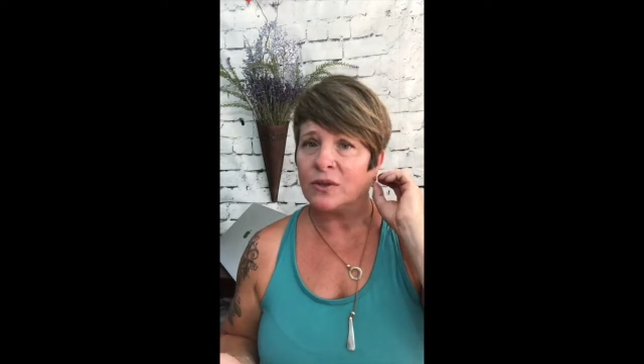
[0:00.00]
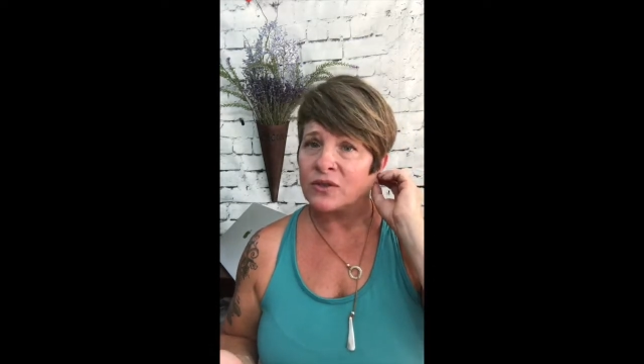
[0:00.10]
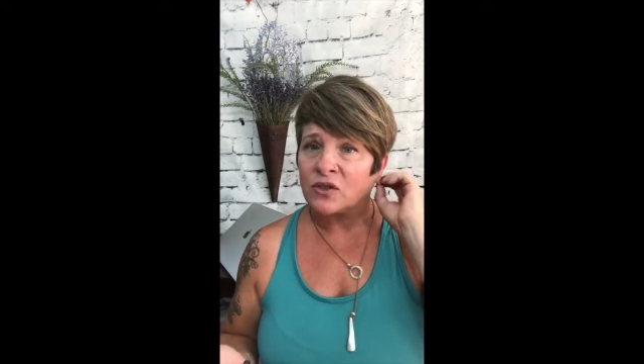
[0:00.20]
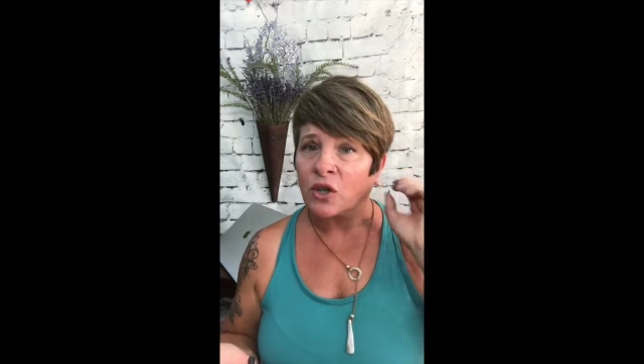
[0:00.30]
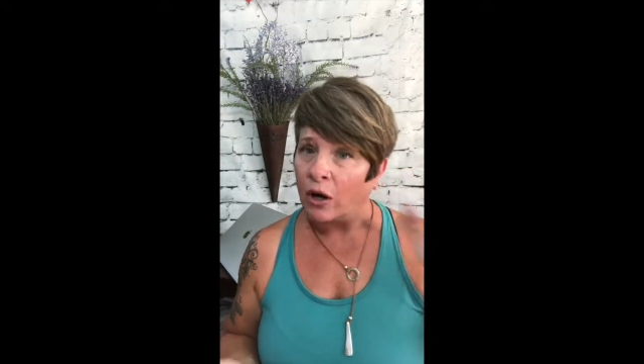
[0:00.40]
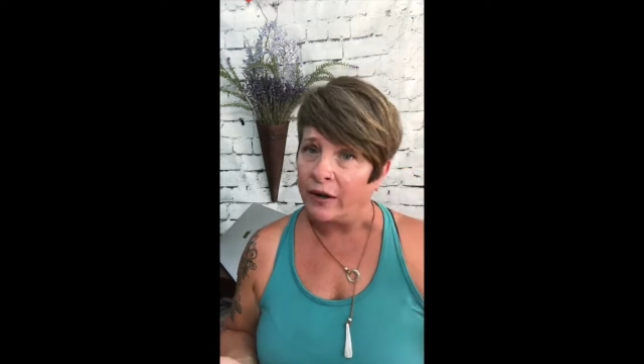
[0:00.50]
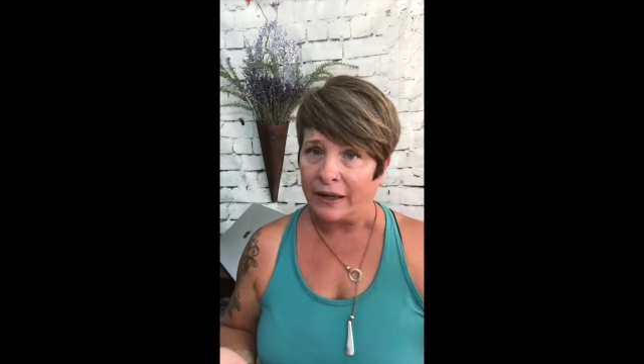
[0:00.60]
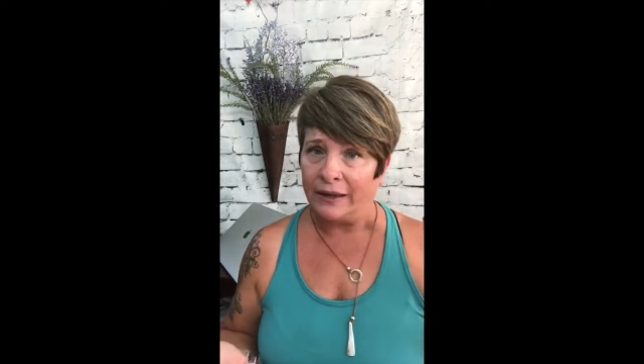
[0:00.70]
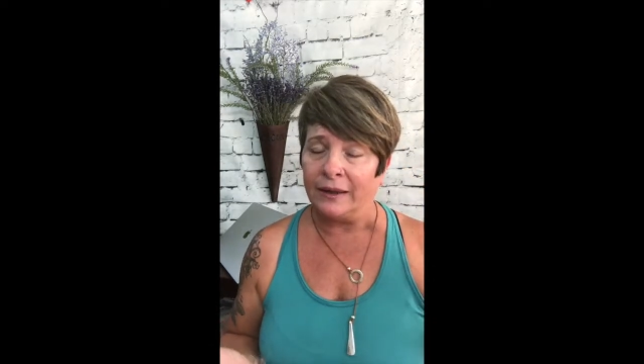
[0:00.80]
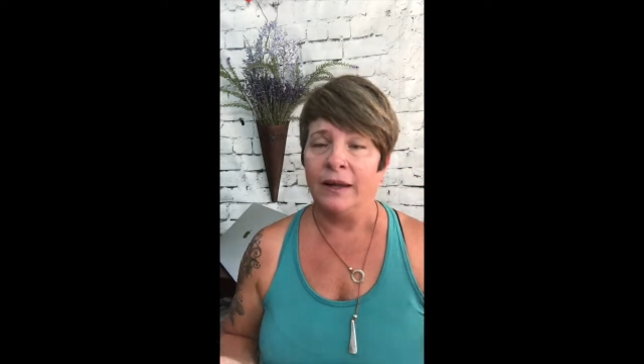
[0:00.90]

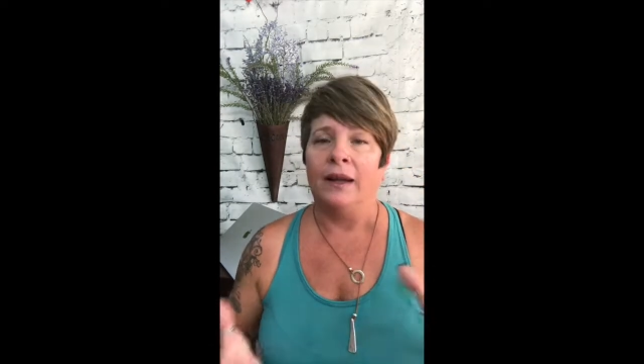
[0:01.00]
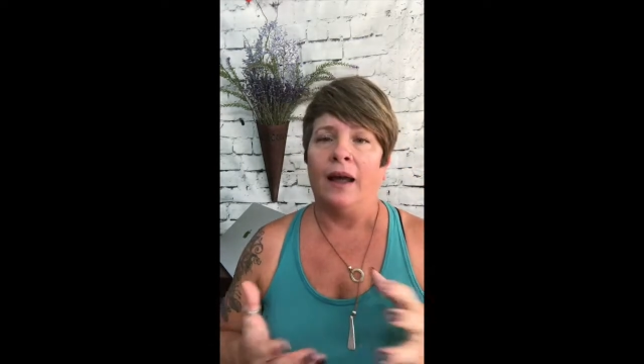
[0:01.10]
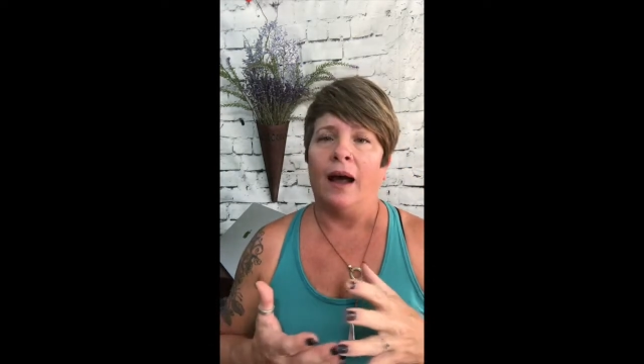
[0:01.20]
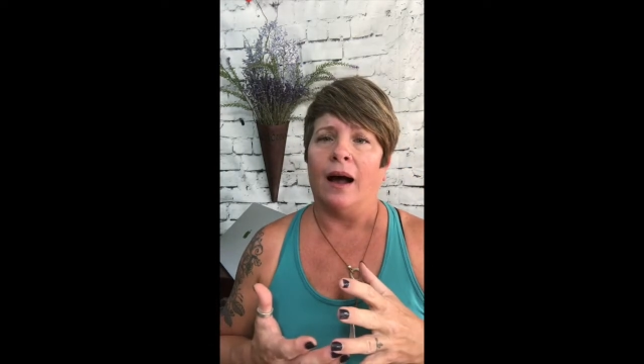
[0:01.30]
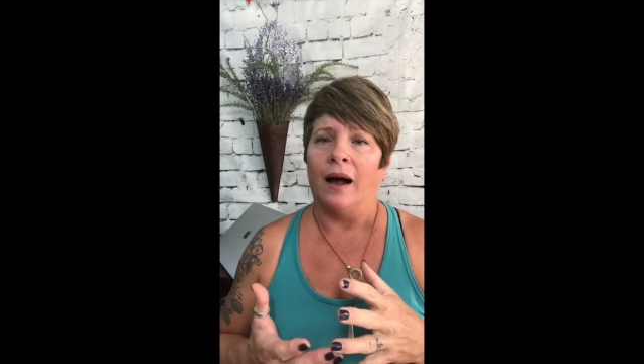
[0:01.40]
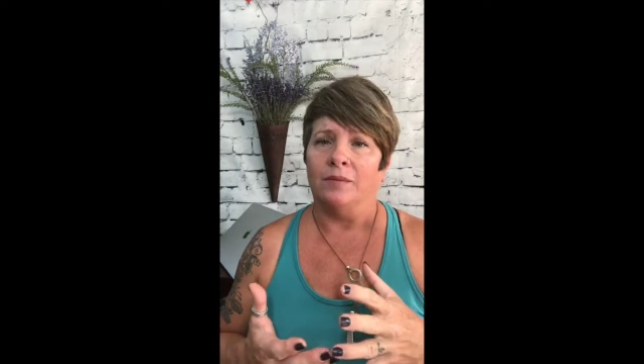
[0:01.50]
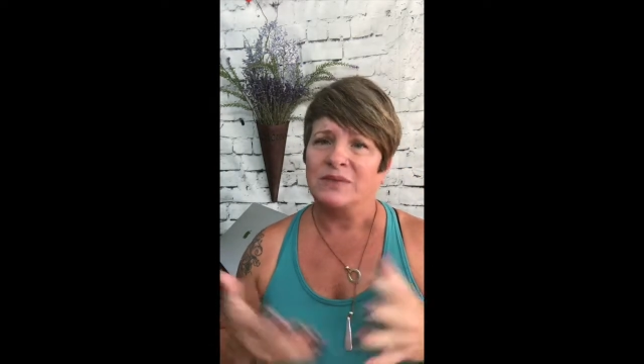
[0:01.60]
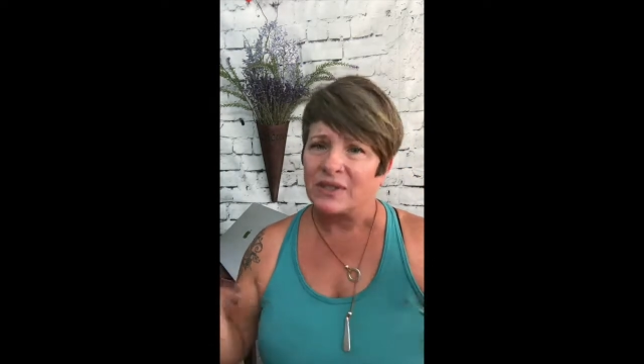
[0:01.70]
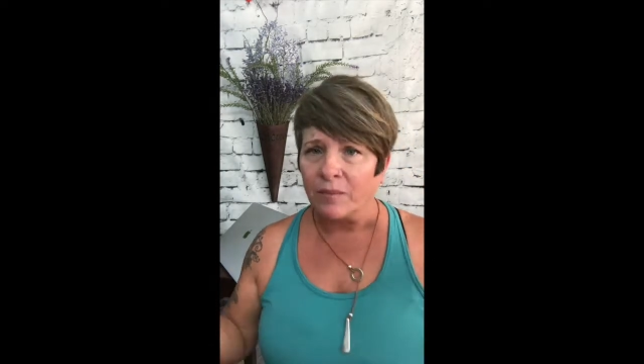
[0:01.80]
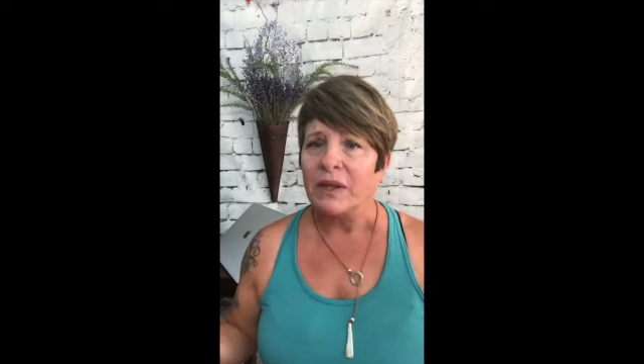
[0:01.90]
started,
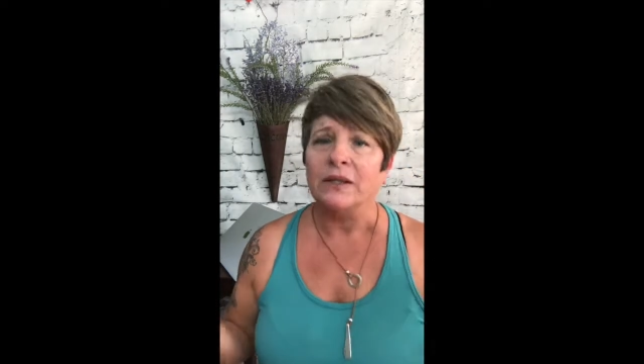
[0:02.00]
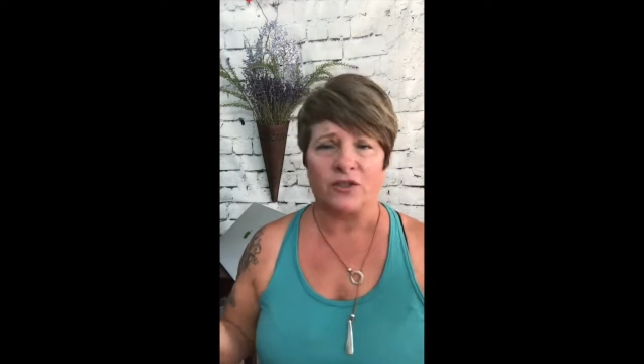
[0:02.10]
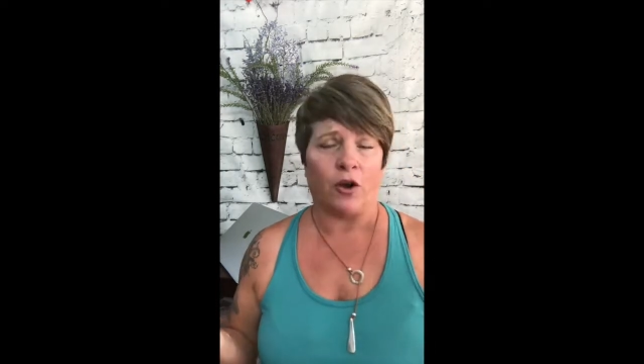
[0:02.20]
something's